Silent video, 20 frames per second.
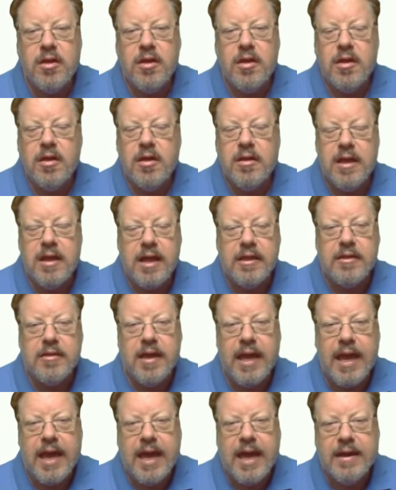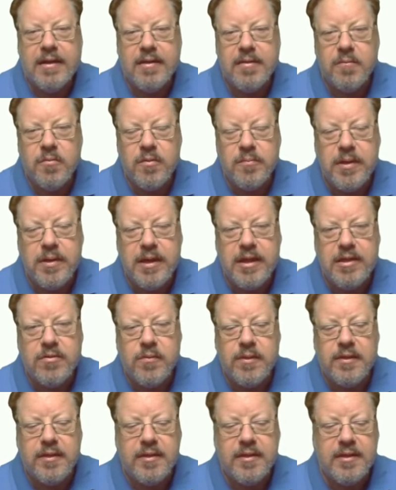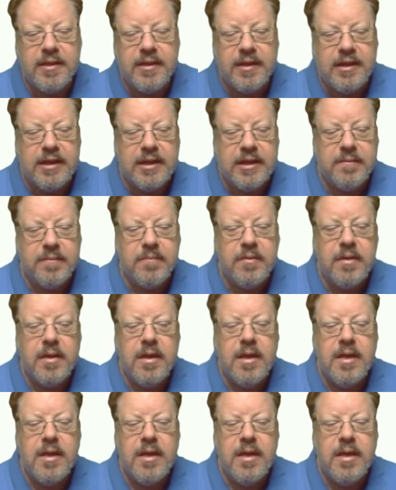not to add, replace with a synonym,